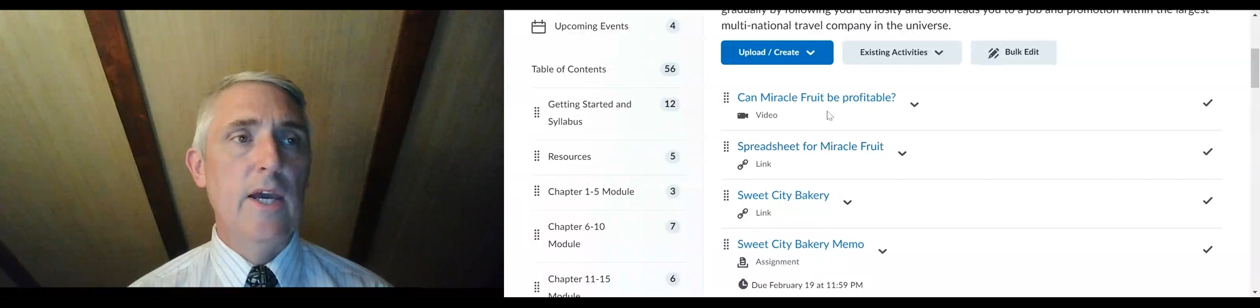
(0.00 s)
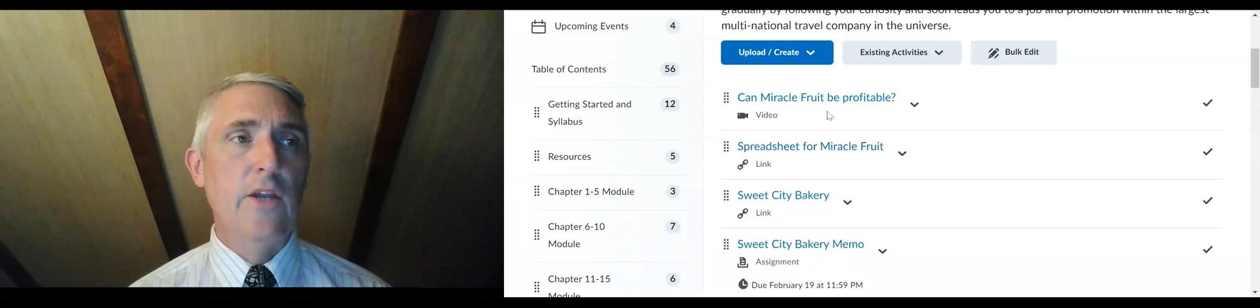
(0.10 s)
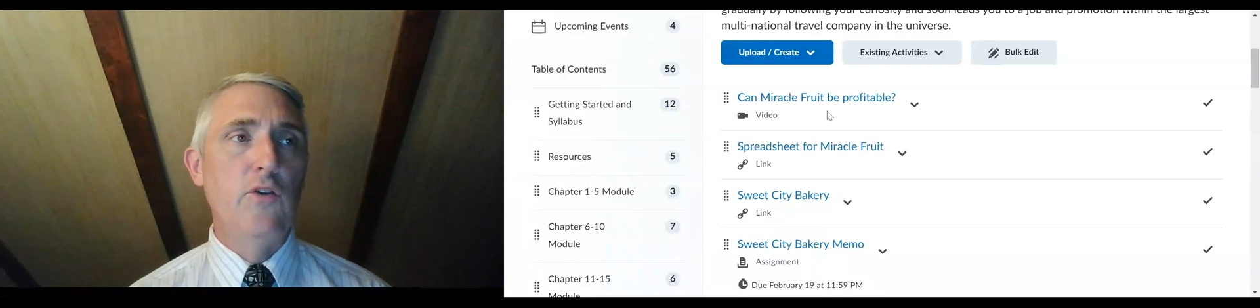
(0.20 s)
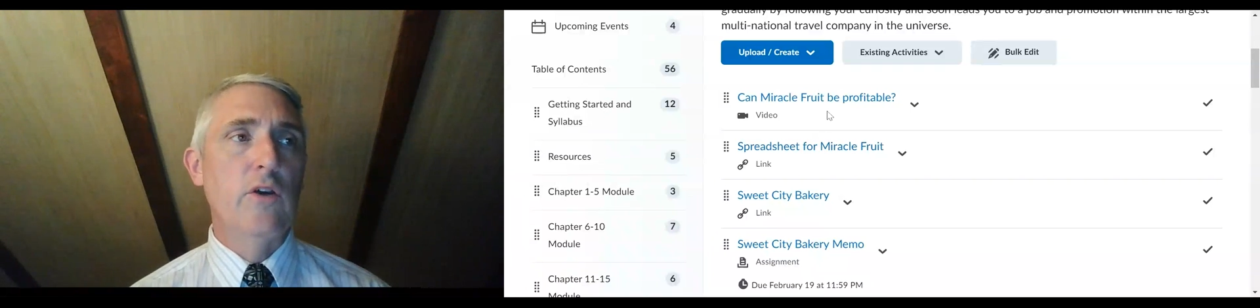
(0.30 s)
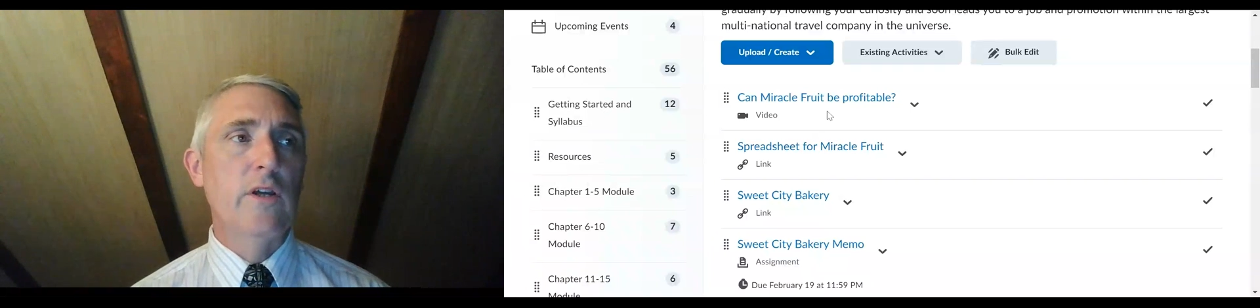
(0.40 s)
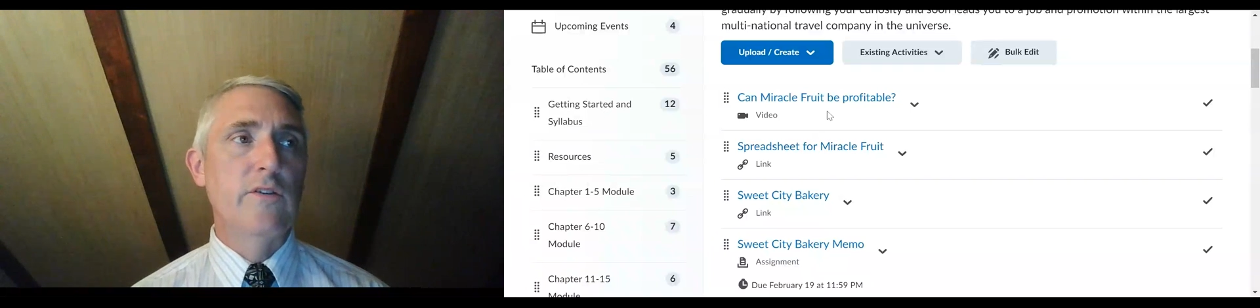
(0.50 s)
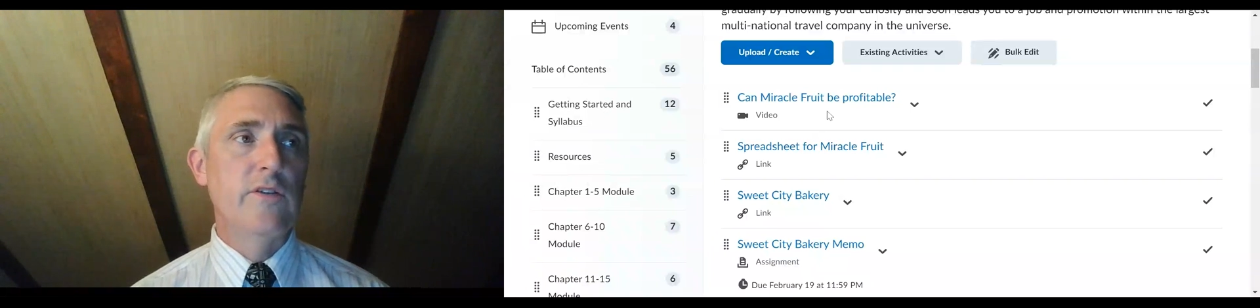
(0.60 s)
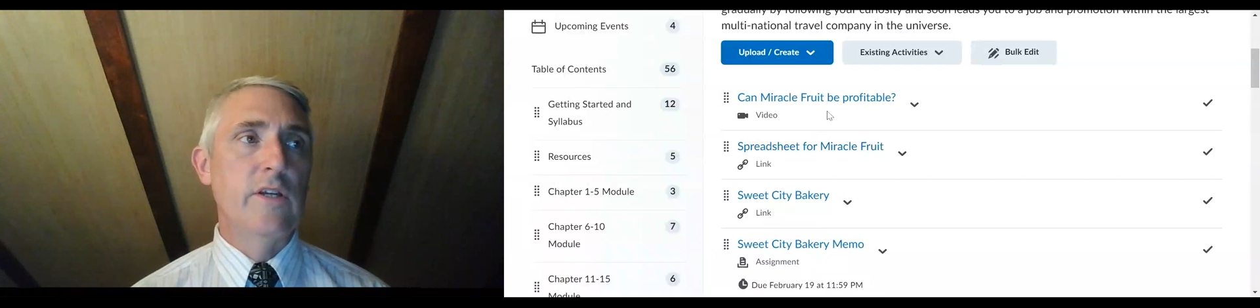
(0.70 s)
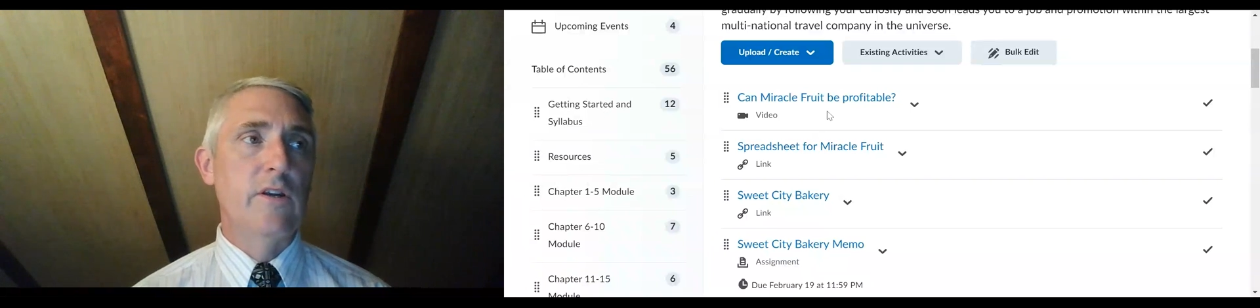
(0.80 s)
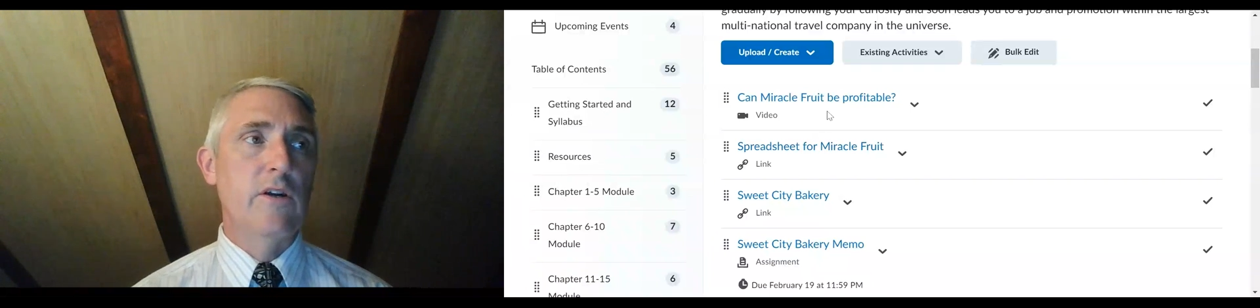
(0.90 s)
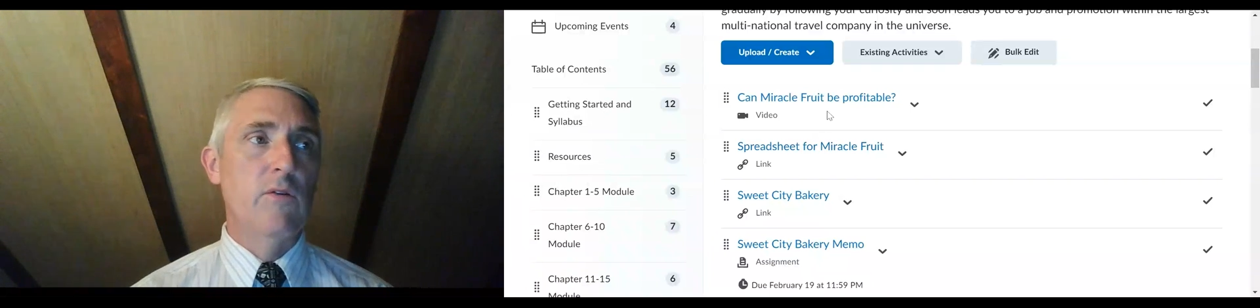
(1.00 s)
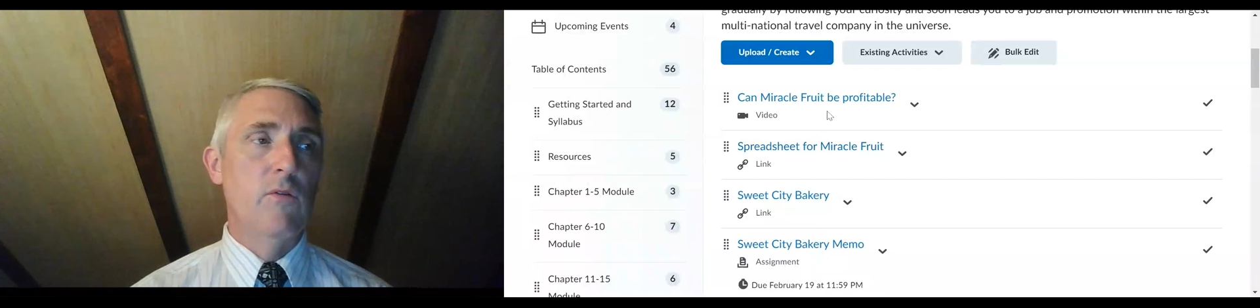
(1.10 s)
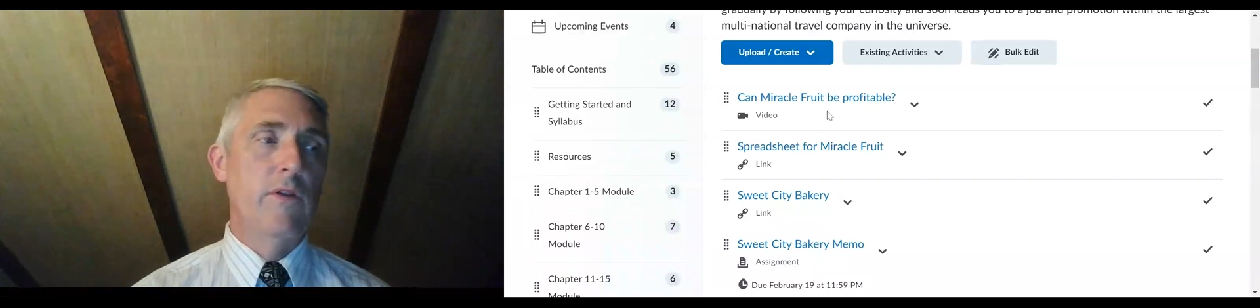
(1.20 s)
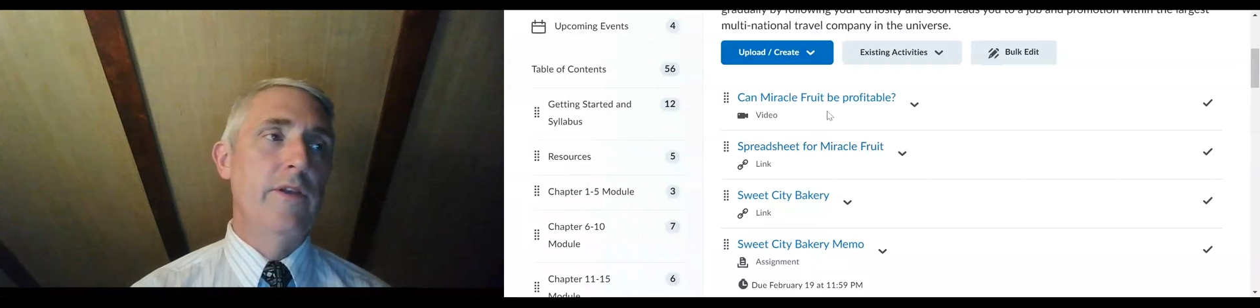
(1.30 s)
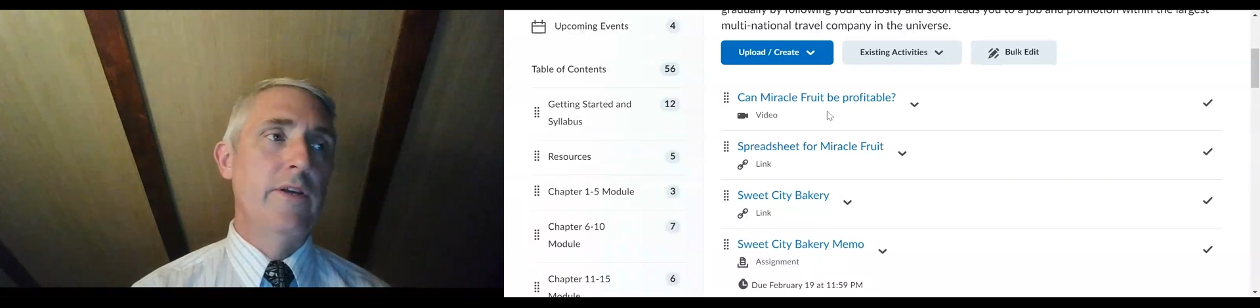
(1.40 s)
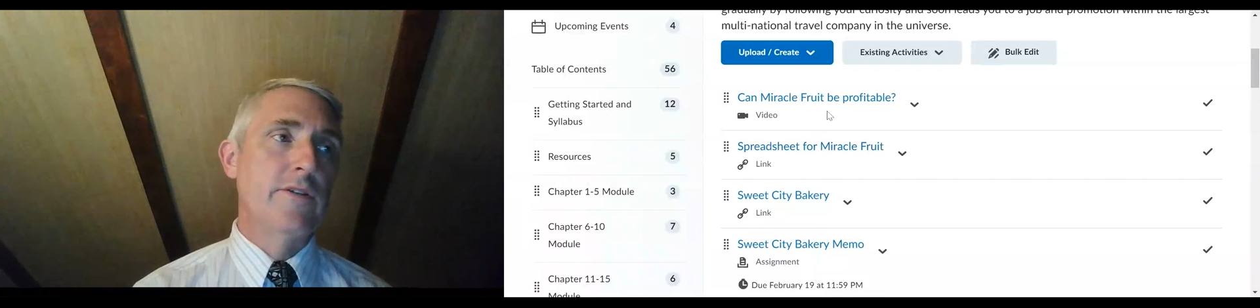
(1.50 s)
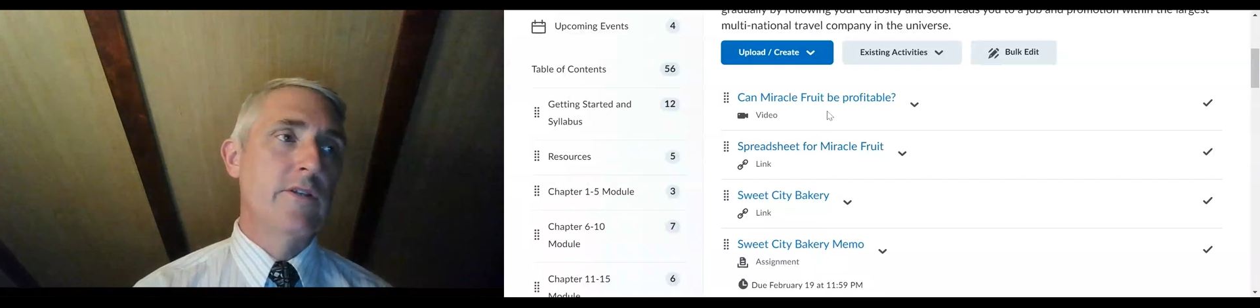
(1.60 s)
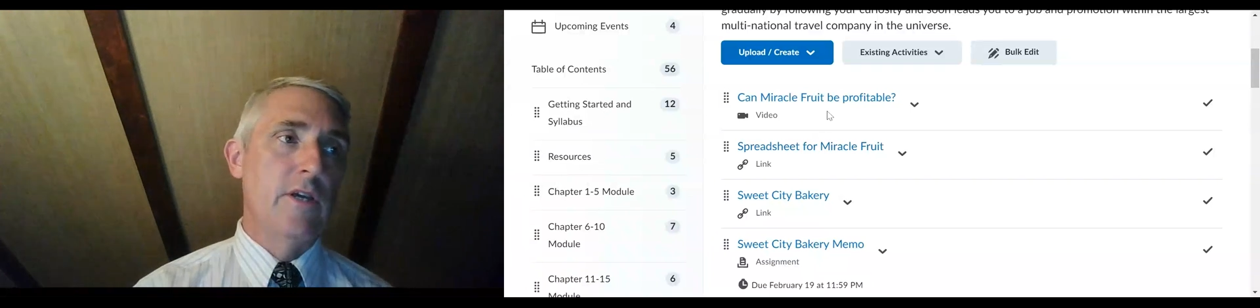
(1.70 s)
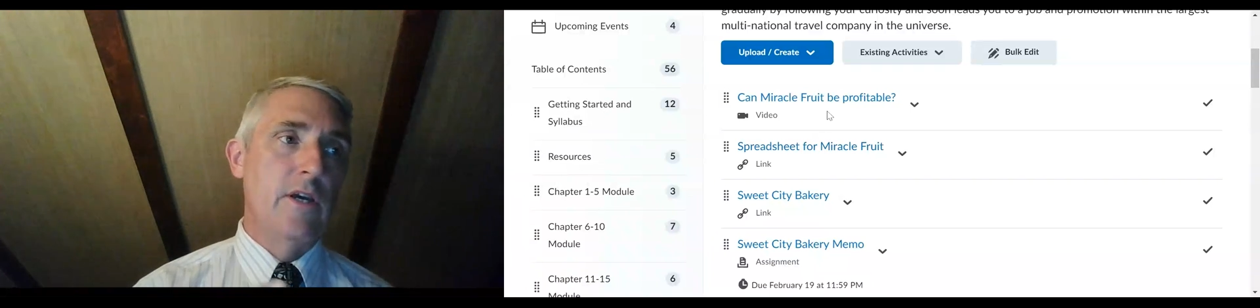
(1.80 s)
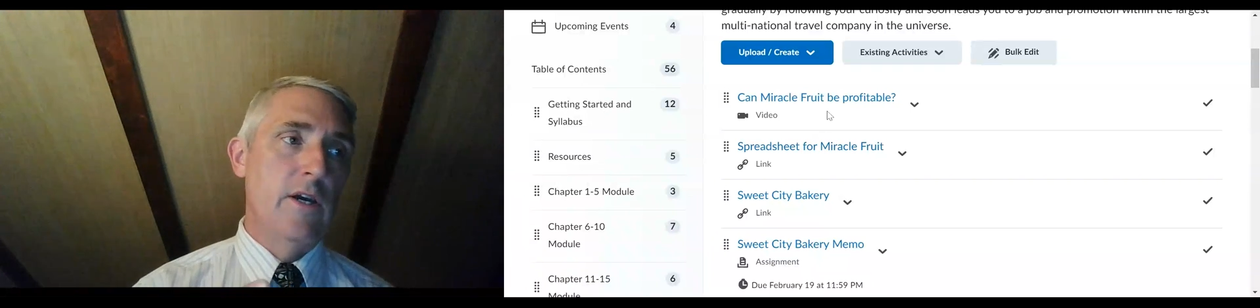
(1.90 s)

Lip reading: and you consider this